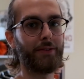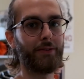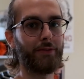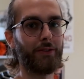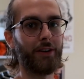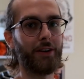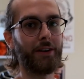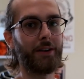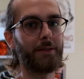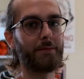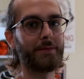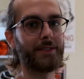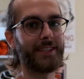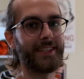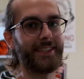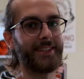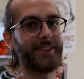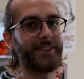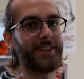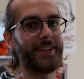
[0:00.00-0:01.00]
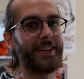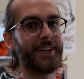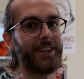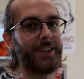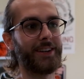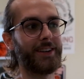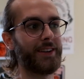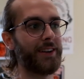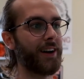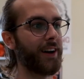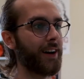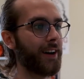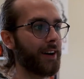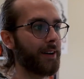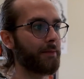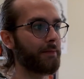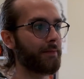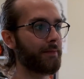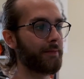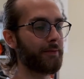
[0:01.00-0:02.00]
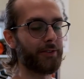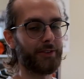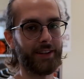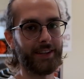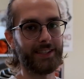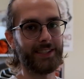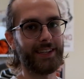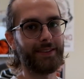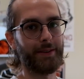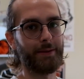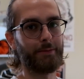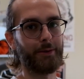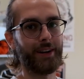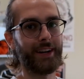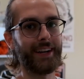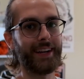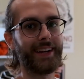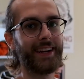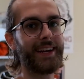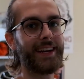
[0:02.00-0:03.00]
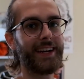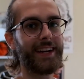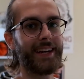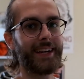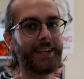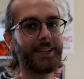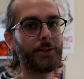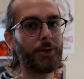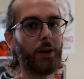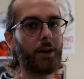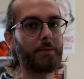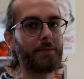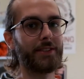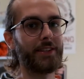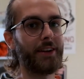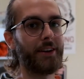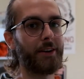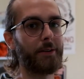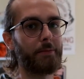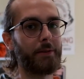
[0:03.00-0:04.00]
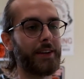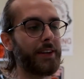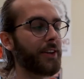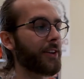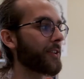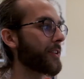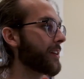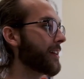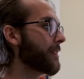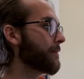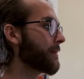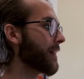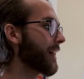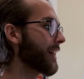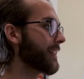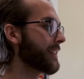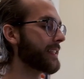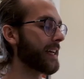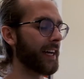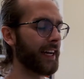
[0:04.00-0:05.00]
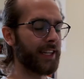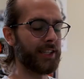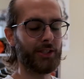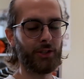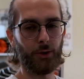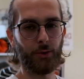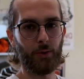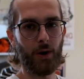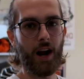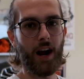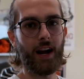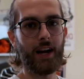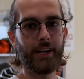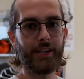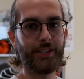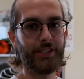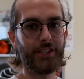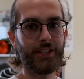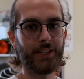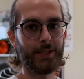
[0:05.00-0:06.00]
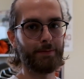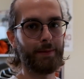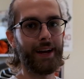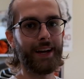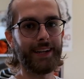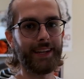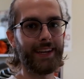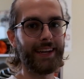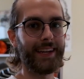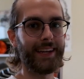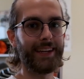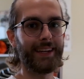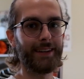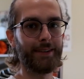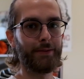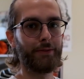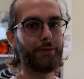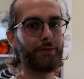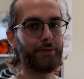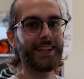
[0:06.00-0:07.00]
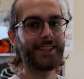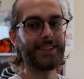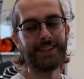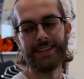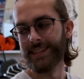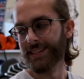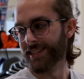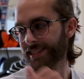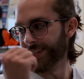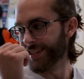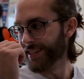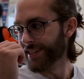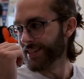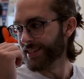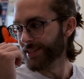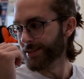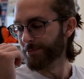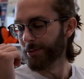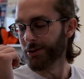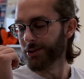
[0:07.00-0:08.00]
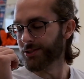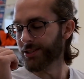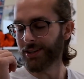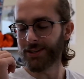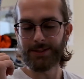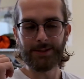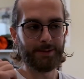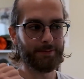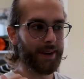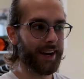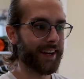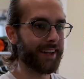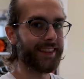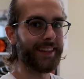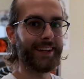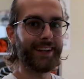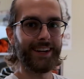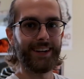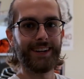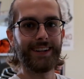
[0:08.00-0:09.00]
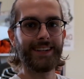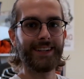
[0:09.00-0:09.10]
from senior year um, for Thanksgiving break. So I'm set up here in my dad's garage, his man cave. So you can see his motorcycles back there.